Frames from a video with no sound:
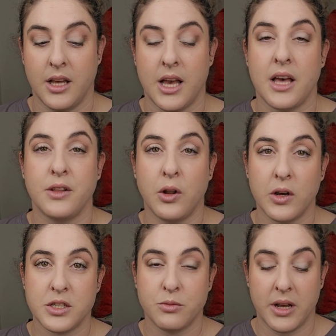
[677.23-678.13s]
And the
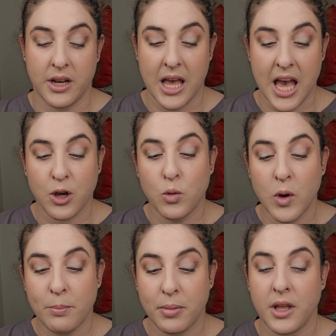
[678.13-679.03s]
last one, ek
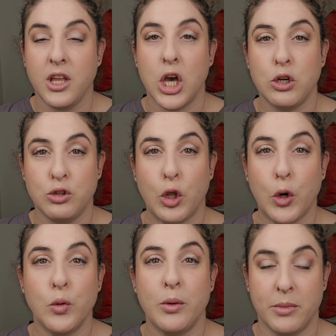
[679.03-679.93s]
hoop jou
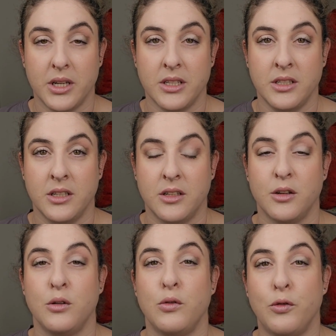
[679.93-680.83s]
drome
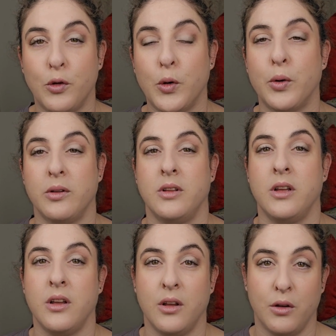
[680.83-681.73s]
word
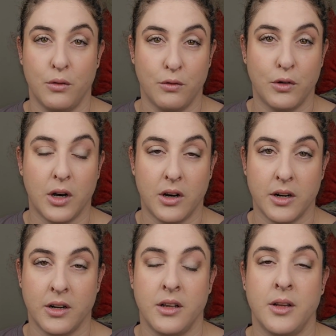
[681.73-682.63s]

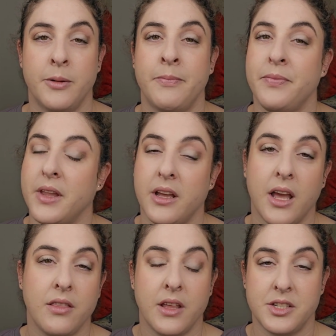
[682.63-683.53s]
waar.
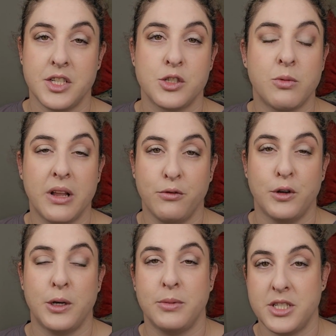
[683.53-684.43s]
Again, there's just one
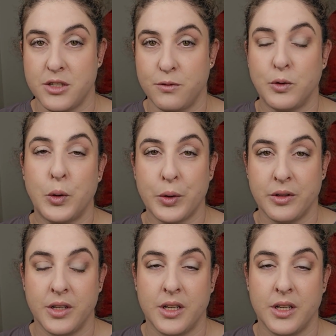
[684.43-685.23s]
verb, it's just word.